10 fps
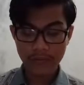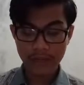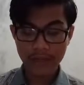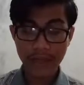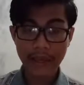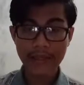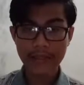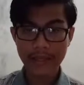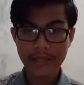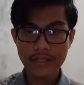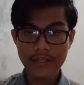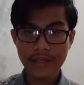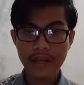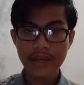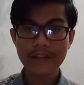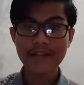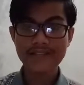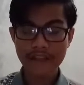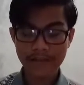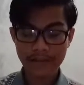Will Enley. And the
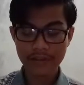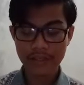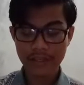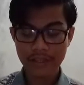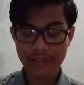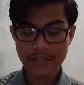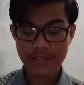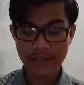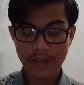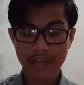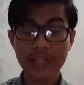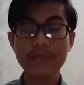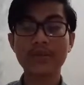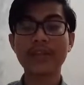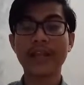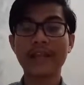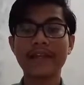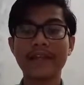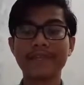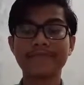seventh is Edmund
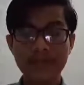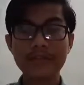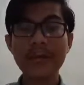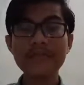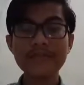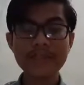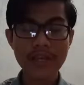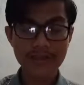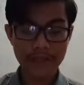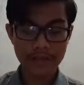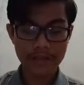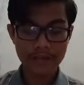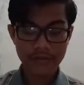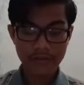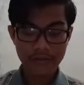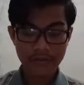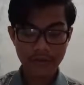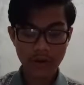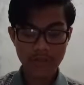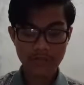Enley. The time setting
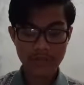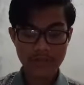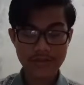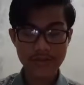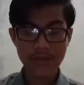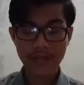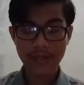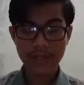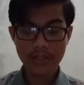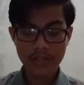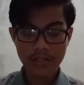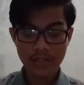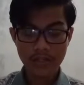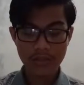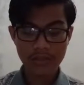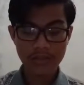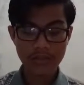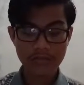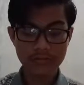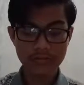from this story
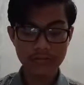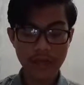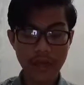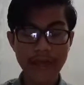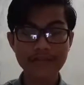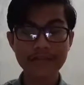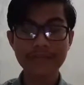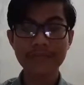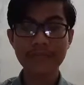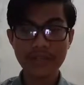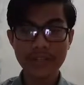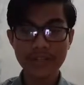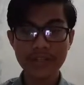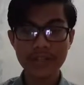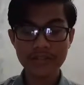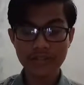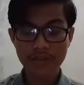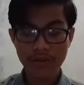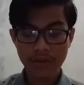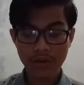at the beginning
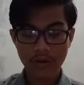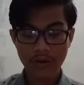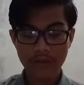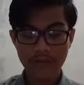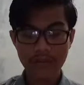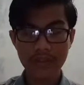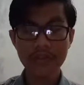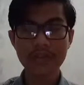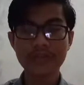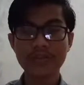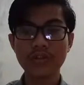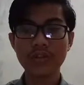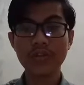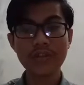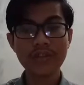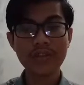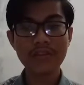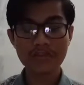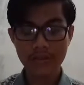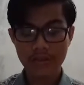of the
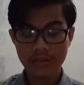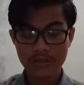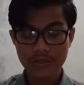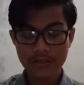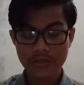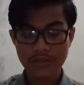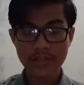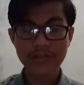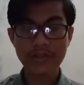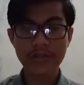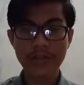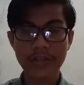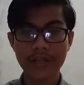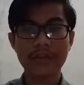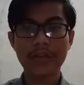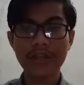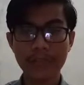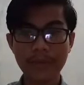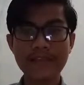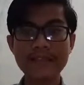20th century, and the
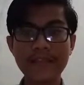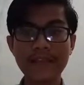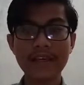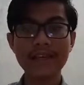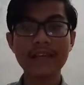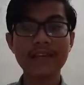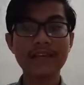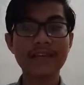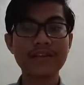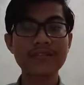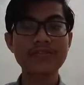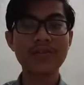place setting in this